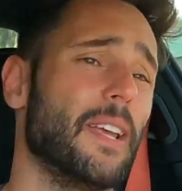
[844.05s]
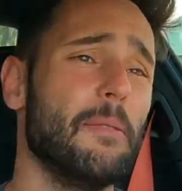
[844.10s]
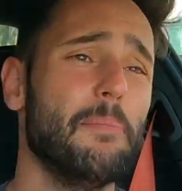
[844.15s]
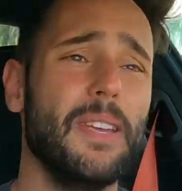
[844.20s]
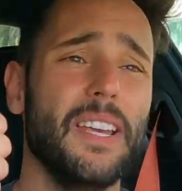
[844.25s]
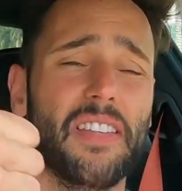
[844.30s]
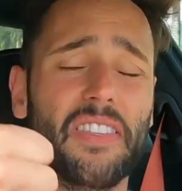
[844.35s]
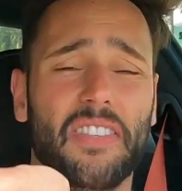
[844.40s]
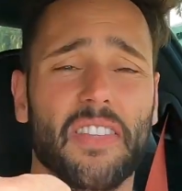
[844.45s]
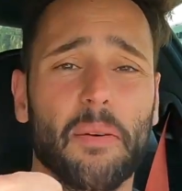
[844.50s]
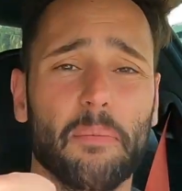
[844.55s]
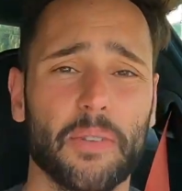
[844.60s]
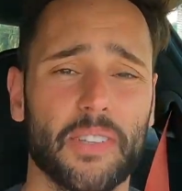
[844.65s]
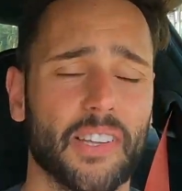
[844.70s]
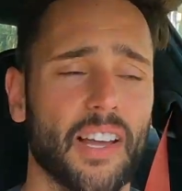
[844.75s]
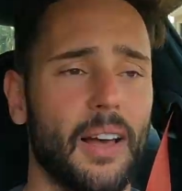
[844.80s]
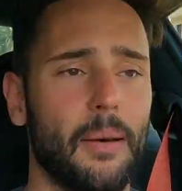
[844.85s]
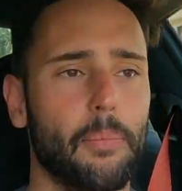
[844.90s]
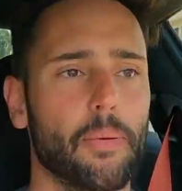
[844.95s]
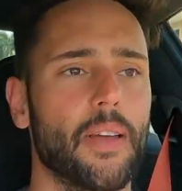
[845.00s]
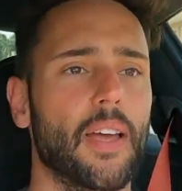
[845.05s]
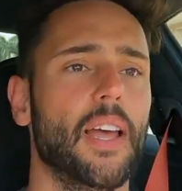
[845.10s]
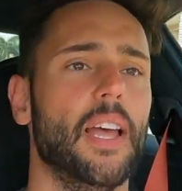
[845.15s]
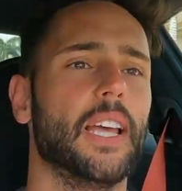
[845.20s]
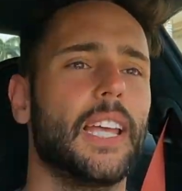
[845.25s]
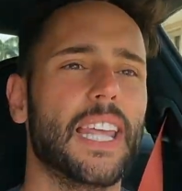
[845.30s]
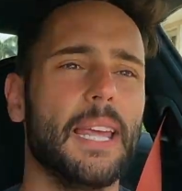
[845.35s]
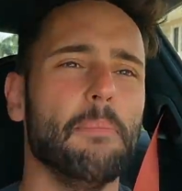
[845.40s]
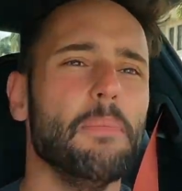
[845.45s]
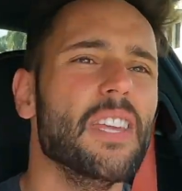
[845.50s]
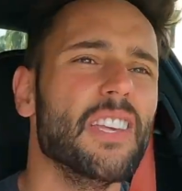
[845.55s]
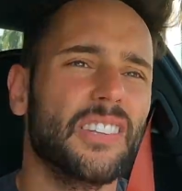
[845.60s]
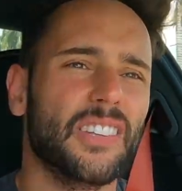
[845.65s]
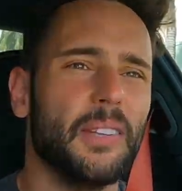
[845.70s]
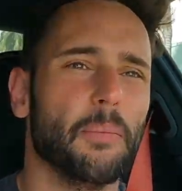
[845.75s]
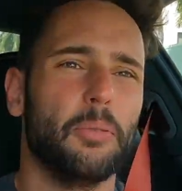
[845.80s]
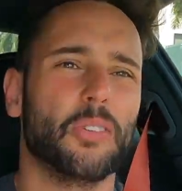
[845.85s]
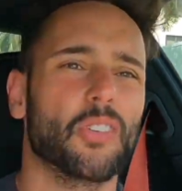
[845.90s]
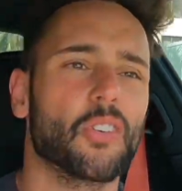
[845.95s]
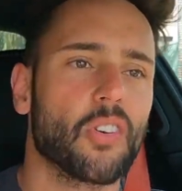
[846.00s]
Give me a thumbs up. Give me a
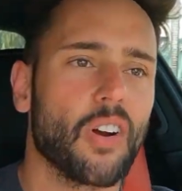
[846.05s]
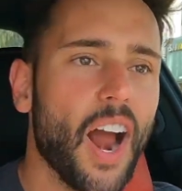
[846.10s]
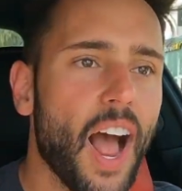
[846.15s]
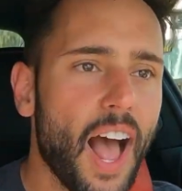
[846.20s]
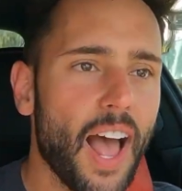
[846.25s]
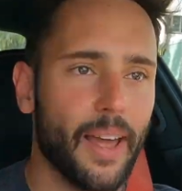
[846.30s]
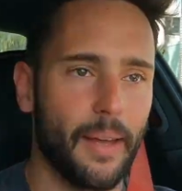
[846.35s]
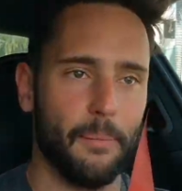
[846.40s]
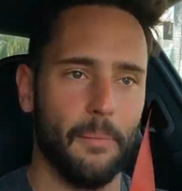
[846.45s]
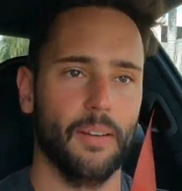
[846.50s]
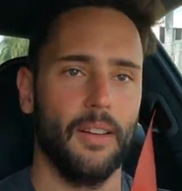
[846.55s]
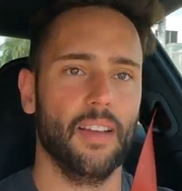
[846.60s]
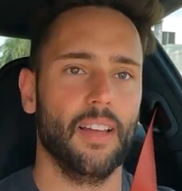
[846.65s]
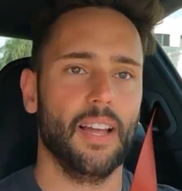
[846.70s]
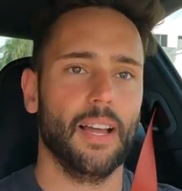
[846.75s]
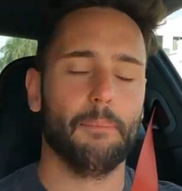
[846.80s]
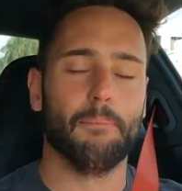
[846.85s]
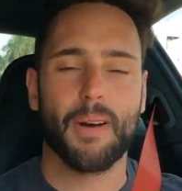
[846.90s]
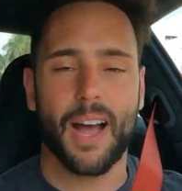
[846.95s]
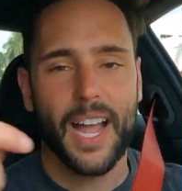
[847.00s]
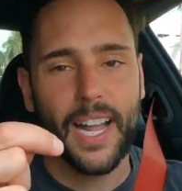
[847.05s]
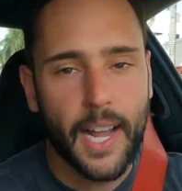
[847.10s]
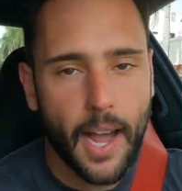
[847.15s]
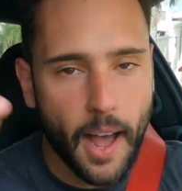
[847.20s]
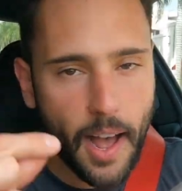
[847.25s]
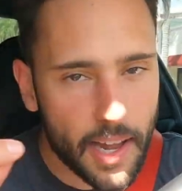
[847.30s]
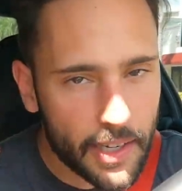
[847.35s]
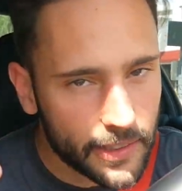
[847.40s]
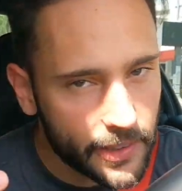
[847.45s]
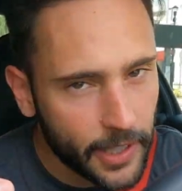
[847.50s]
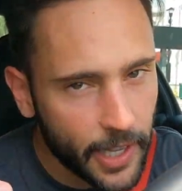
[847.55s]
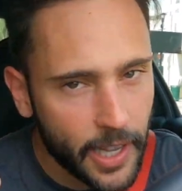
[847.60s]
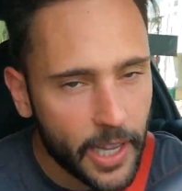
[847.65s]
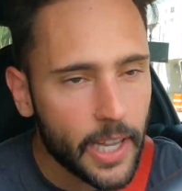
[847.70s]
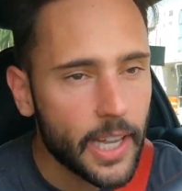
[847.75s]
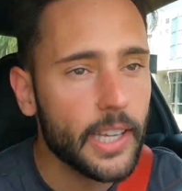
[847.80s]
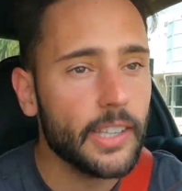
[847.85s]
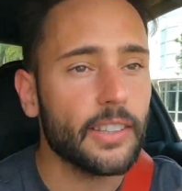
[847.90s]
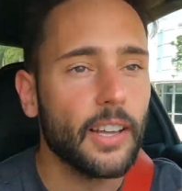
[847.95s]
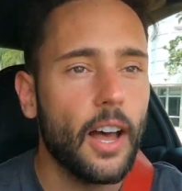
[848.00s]
subscribe. My
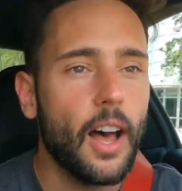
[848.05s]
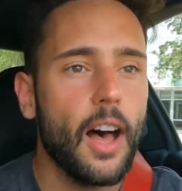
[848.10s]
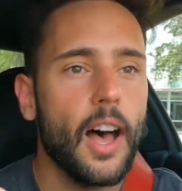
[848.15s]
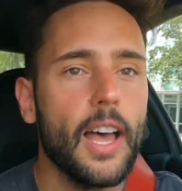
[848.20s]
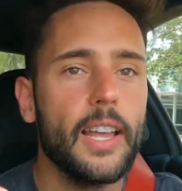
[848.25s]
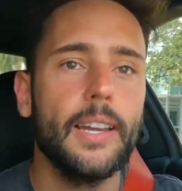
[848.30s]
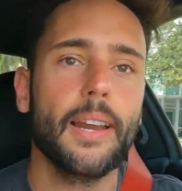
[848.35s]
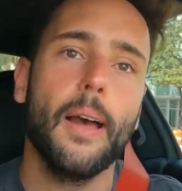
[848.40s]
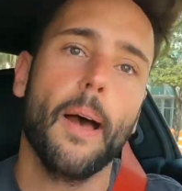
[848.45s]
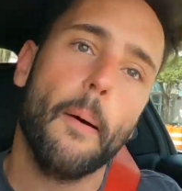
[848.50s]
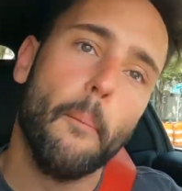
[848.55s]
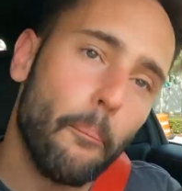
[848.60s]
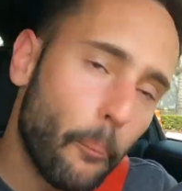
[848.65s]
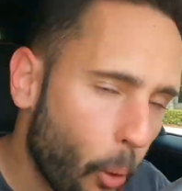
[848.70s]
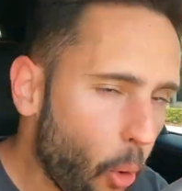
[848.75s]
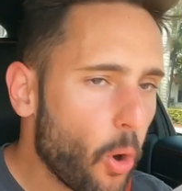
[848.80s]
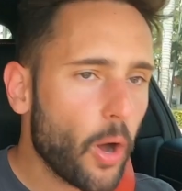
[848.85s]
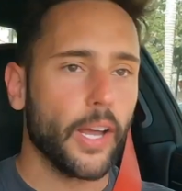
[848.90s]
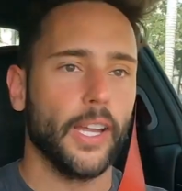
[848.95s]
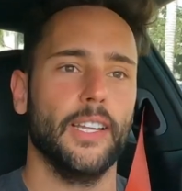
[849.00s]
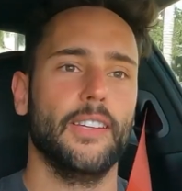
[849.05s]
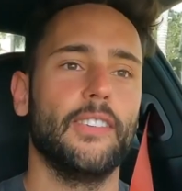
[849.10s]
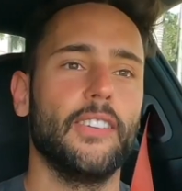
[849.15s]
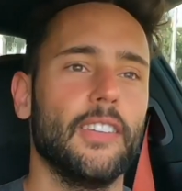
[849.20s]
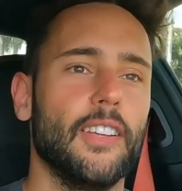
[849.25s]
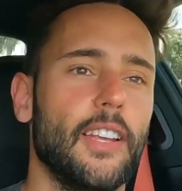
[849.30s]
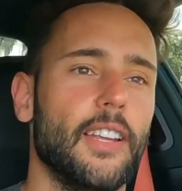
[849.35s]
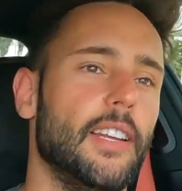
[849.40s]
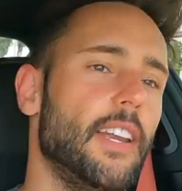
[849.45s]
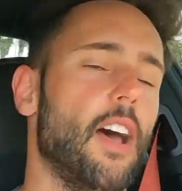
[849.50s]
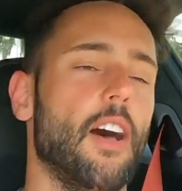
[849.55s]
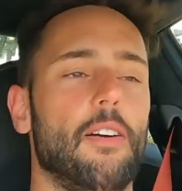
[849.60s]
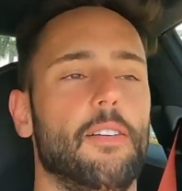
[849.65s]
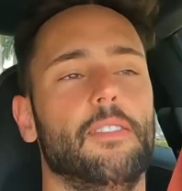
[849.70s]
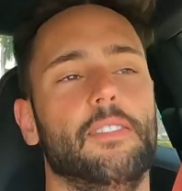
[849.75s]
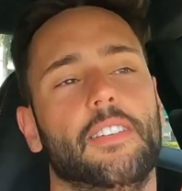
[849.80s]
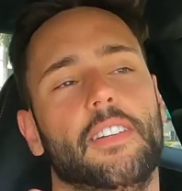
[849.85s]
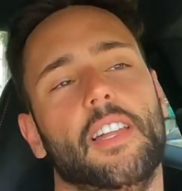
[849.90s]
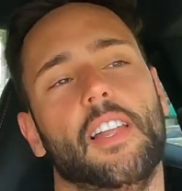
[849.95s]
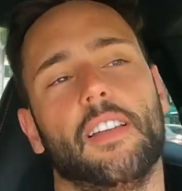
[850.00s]
content is on point. No,
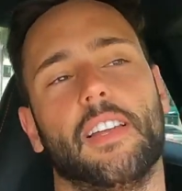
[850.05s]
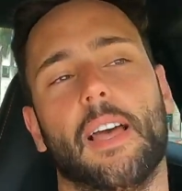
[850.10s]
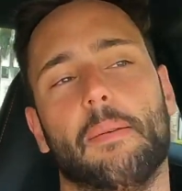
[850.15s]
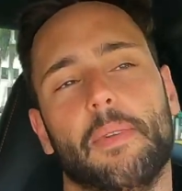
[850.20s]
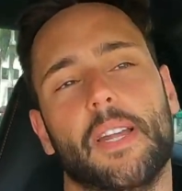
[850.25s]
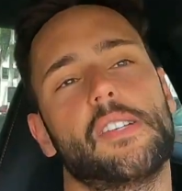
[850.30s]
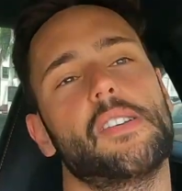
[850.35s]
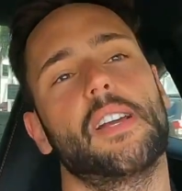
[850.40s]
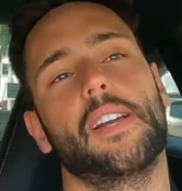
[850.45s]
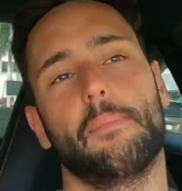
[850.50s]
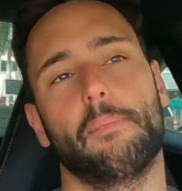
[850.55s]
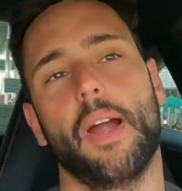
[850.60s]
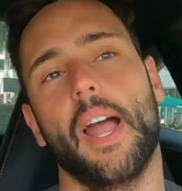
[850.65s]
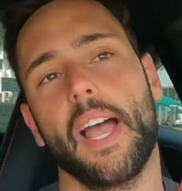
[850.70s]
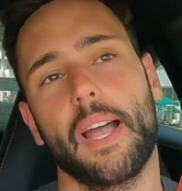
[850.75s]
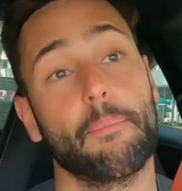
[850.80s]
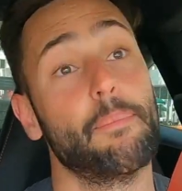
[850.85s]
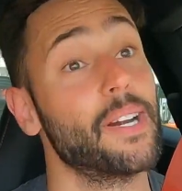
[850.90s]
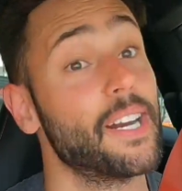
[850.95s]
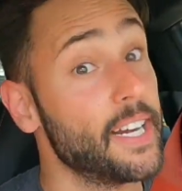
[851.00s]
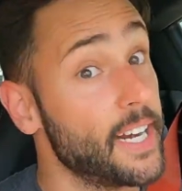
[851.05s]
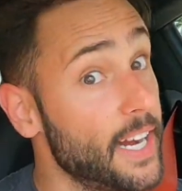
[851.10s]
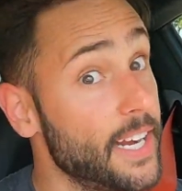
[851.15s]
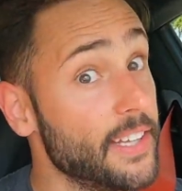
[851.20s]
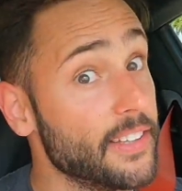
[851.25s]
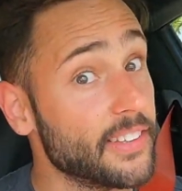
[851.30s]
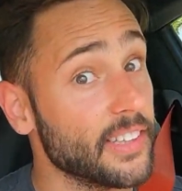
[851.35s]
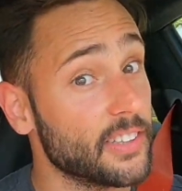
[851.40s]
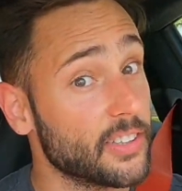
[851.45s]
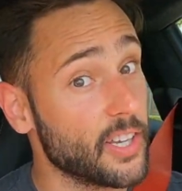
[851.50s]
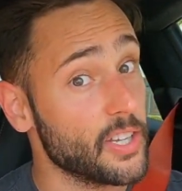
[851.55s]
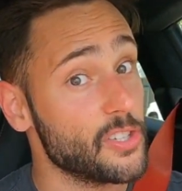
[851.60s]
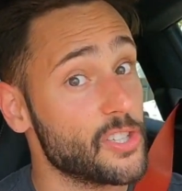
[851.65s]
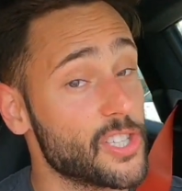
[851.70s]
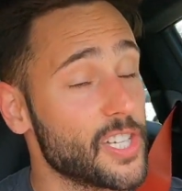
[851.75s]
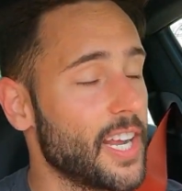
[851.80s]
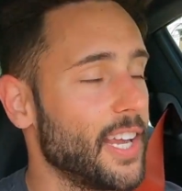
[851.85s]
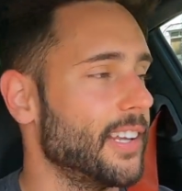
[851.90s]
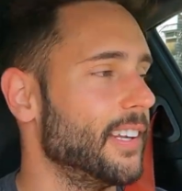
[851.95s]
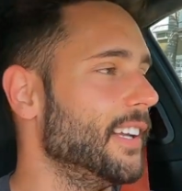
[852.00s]
look, I'm not trying to brag, but it is. It's good
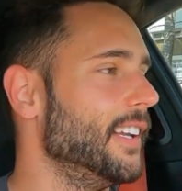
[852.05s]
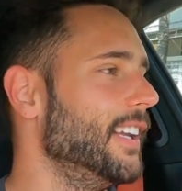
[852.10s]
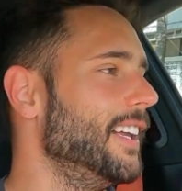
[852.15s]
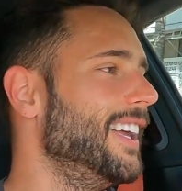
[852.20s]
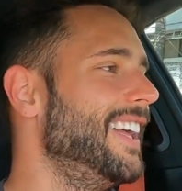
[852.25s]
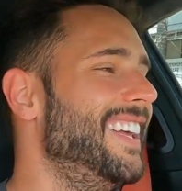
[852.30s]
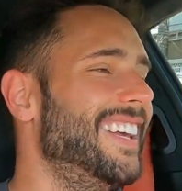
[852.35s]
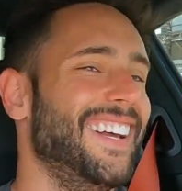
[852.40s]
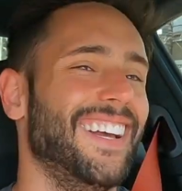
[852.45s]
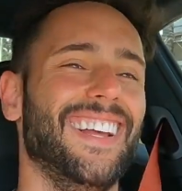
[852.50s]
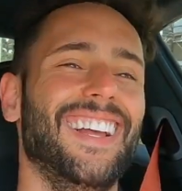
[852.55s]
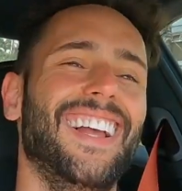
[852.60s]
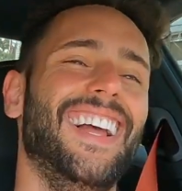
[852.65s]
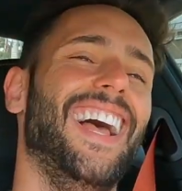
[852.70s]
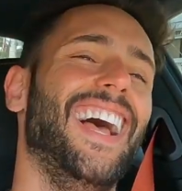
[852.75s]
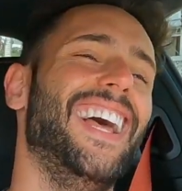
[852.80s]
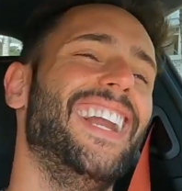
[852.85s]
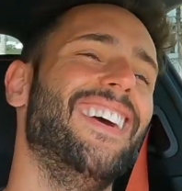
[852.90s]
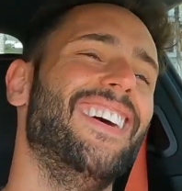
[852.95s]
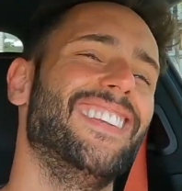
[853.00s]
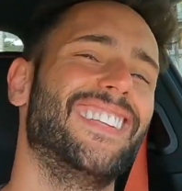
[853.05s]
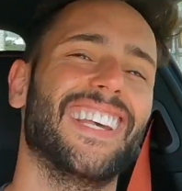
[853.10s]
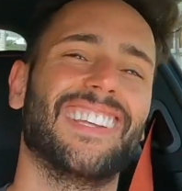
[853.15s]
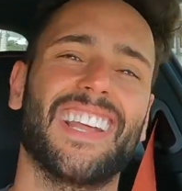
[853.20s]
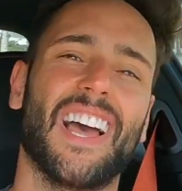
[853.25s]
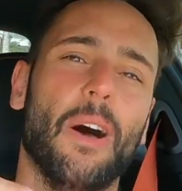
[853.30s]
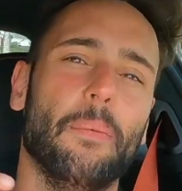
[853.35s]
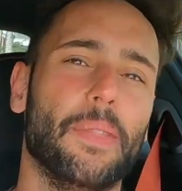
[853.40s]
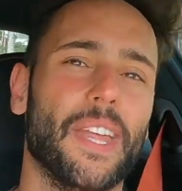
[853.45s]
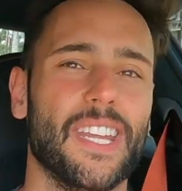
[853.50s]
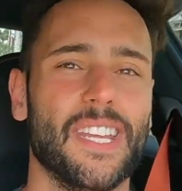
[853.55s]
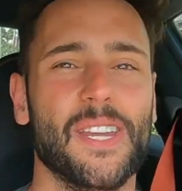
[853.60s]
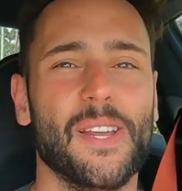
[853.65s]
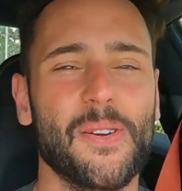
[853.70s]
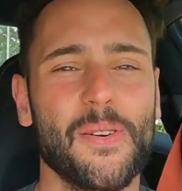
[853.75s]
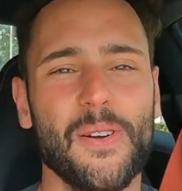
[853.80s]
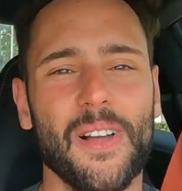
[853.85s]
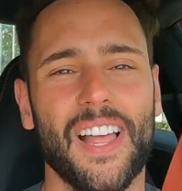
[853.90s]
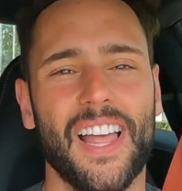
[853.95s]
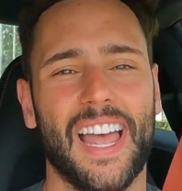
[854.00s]
shit. Anyways, guys, I hope that
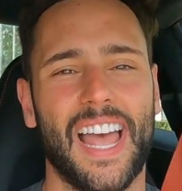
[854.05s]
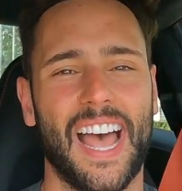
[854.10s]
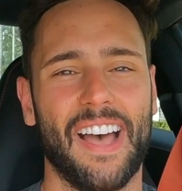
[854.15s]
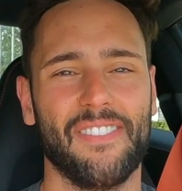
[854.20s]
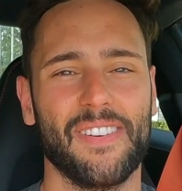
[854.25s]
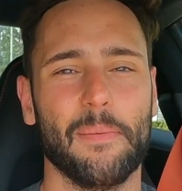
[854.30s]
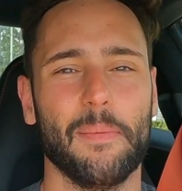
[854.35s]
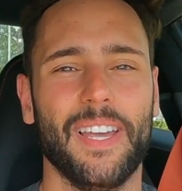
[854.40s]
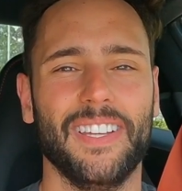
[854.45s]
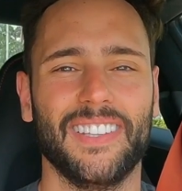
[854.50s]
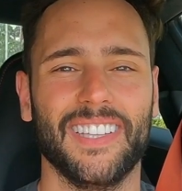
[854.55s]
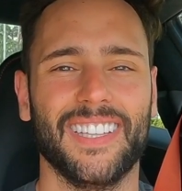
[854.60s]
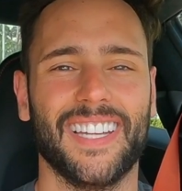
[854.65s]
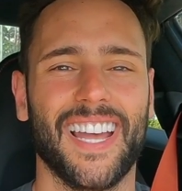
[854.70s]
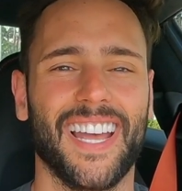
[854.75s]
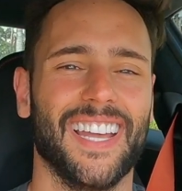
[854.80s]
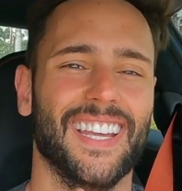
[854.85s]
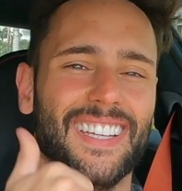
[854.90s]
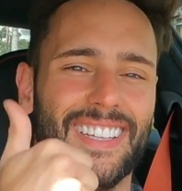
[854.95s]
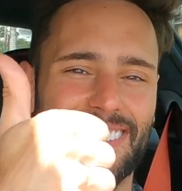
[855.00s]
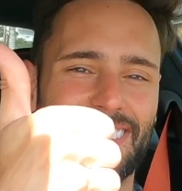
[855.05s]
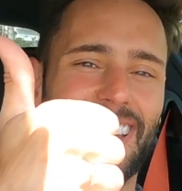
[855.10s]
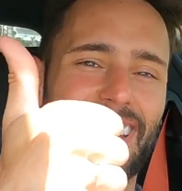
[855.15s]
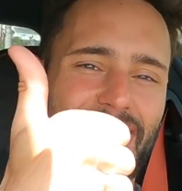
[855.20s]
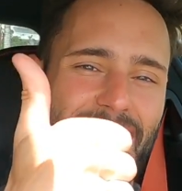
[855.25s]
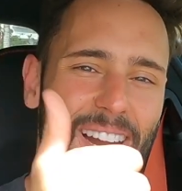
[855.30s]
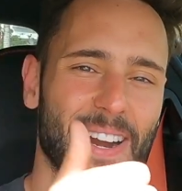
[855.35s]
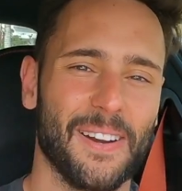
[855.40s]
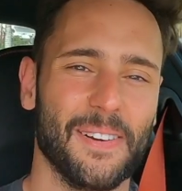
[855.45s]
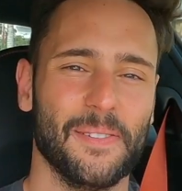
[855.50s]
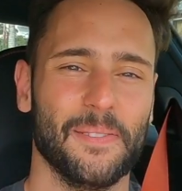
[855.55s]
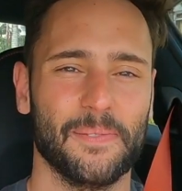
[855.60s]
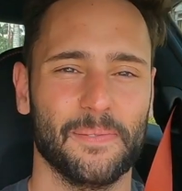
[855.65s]
you have an amazing day. Take care.